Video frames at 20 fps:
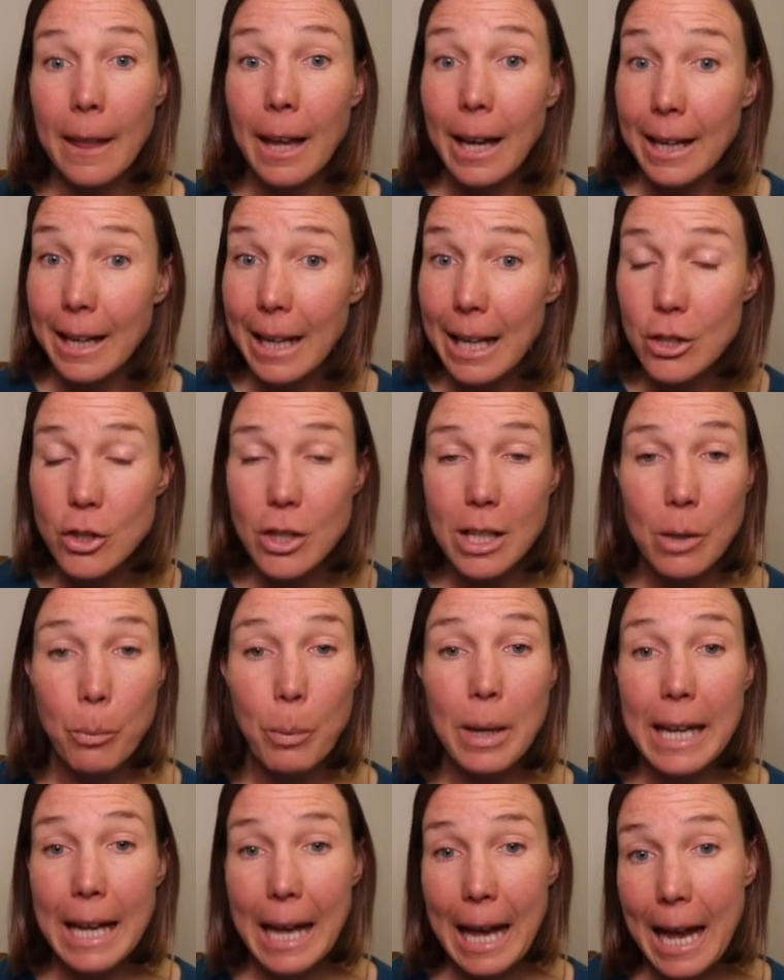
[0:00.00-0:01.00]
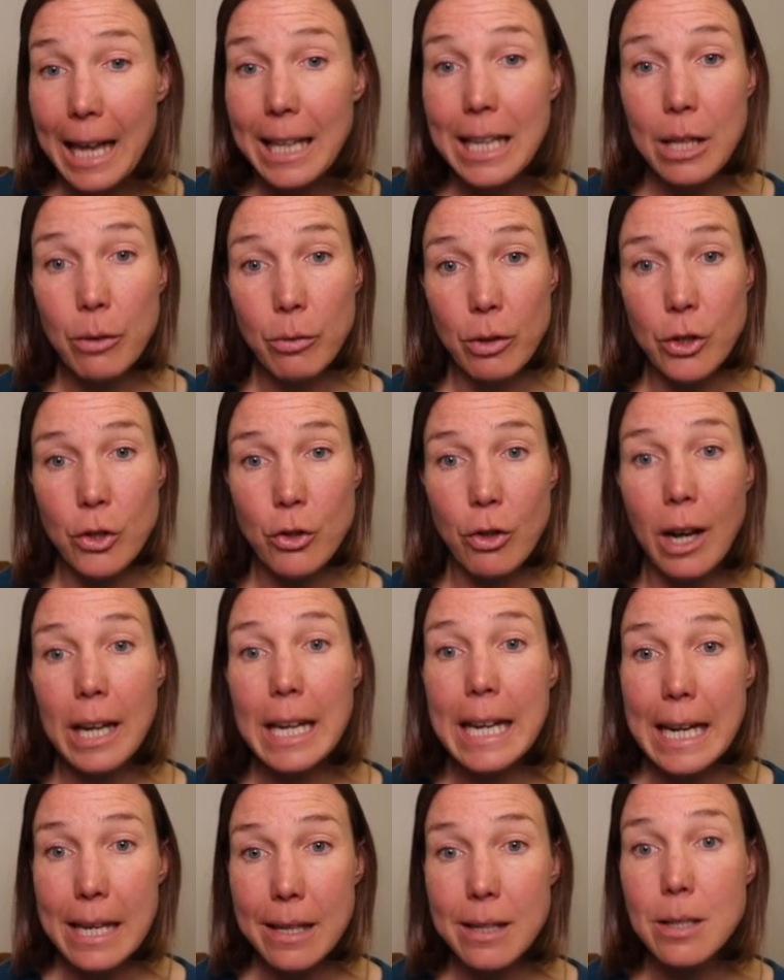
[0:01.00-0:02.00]
And actually, we can even
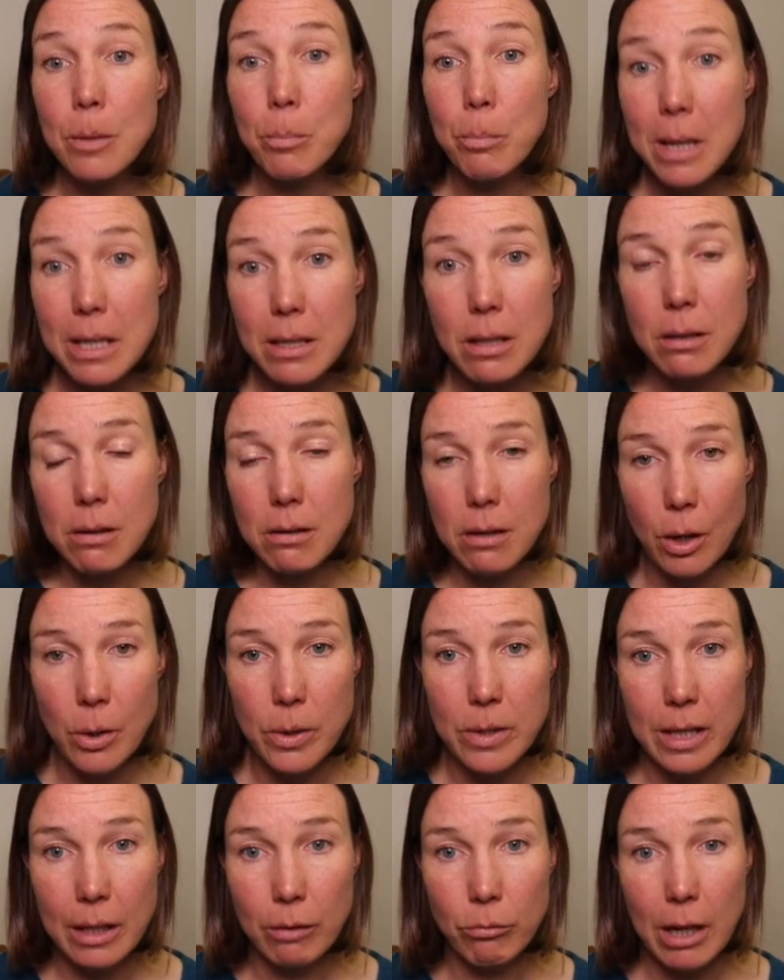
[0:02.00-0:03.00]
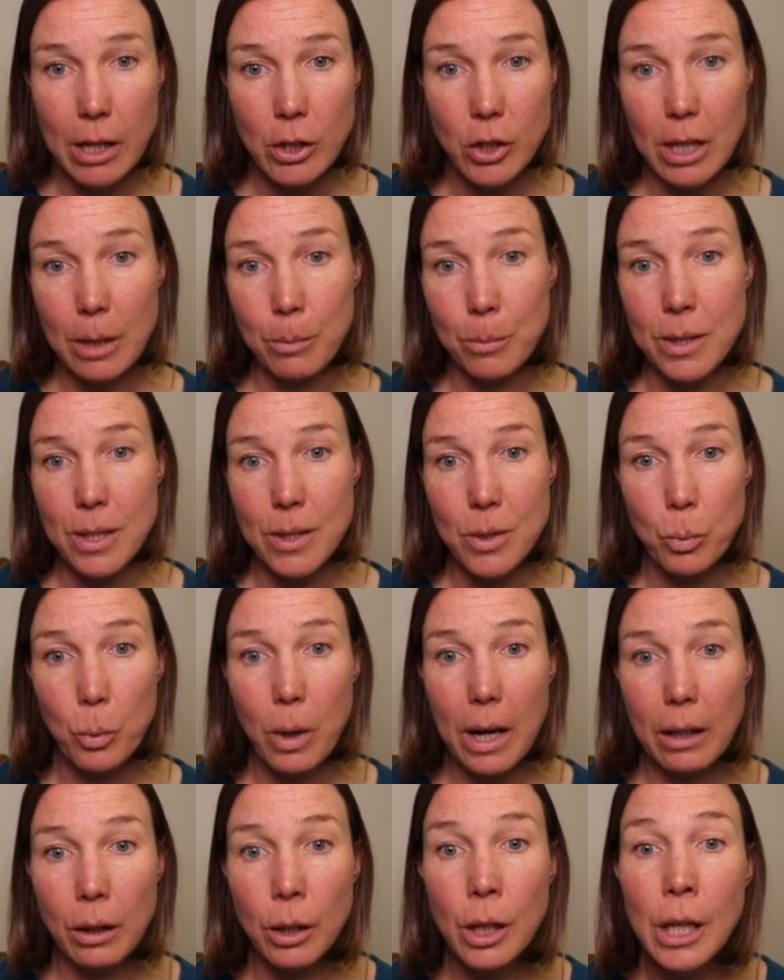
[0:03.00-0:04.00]
try intermittent dosing regimes as
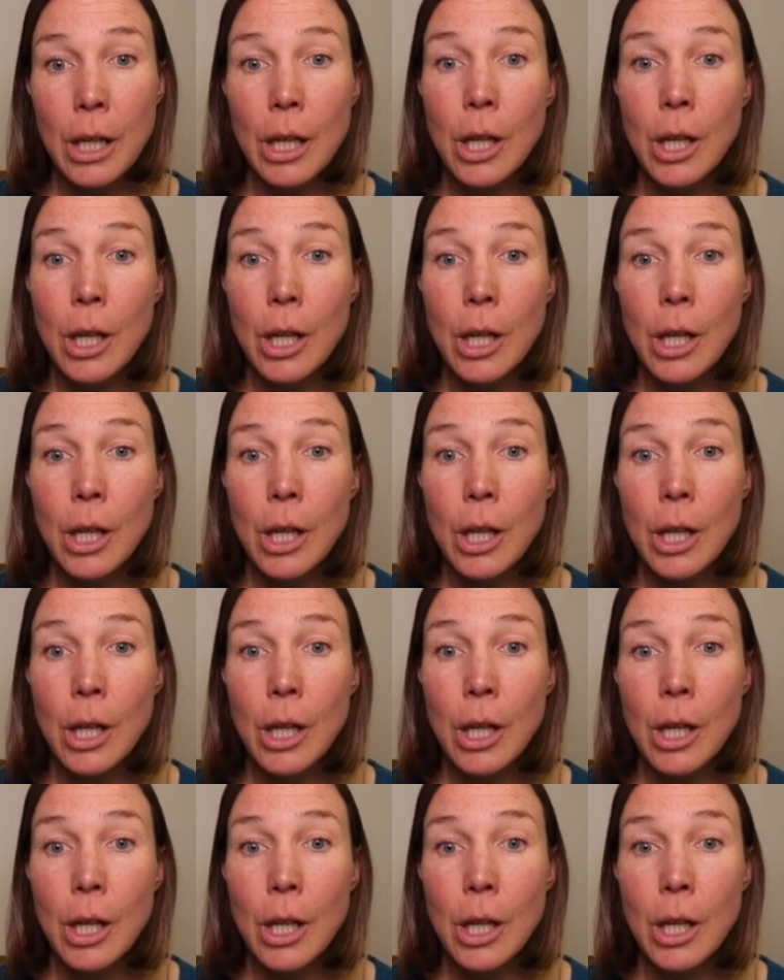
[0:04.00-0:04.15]
well,